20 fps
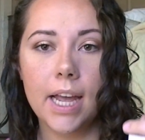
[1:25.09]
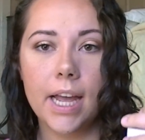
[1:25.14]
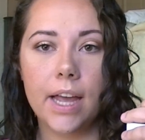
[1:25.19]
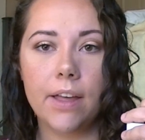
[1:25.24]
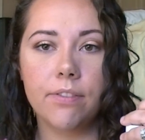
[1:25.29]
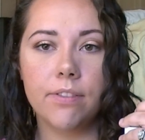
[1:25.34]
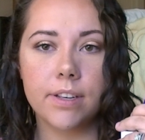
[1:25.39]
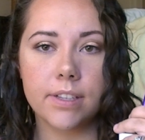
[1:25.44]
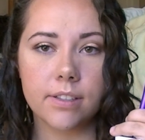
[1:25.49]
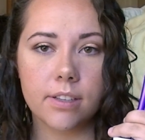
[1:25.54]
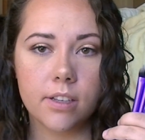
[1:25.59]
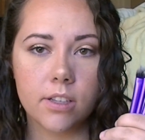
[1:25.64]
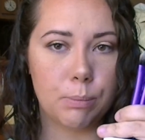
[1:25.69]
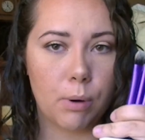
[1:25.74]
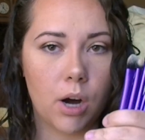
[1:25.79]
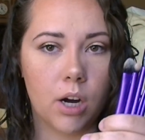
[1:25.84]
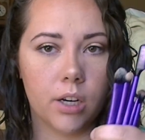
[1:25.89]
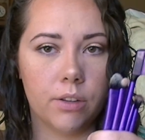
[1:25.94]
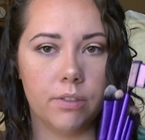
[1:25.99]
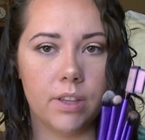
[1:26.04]
And this is
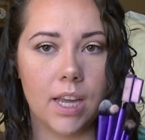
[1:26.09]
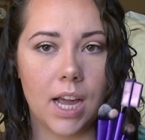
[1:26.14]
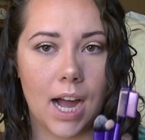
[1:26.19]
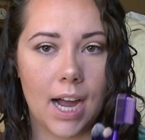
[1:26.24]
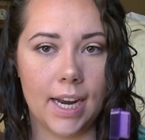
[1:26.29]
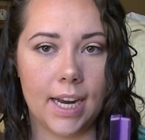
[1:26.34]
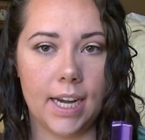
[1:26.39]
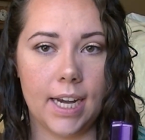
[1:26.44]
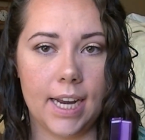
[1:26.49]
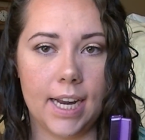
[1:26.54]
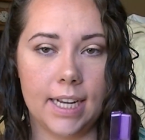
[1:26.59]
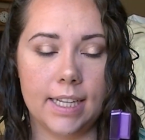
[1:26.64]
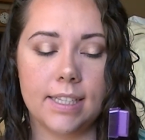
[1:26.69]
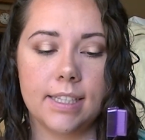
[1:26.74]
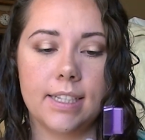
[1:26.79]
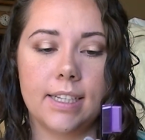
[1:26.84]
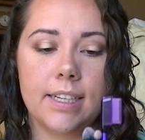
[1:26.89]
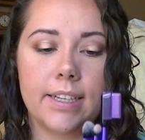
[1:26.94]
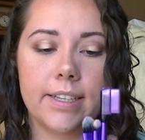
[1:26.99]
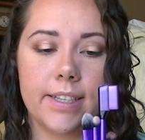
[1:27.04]
part of the eye
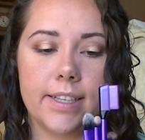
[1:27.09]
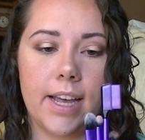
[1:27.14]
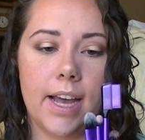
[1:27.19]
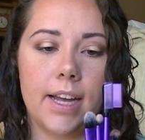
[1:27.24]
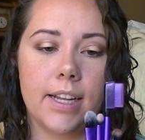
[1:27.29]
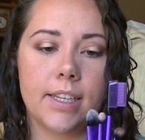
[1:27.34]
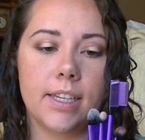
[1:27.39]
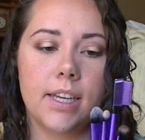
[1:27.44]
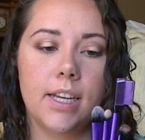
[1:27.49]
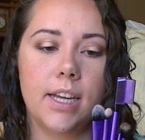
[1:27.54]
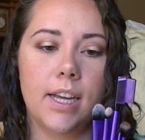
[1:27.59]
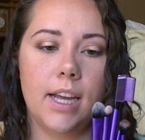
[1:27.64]
enhancing set.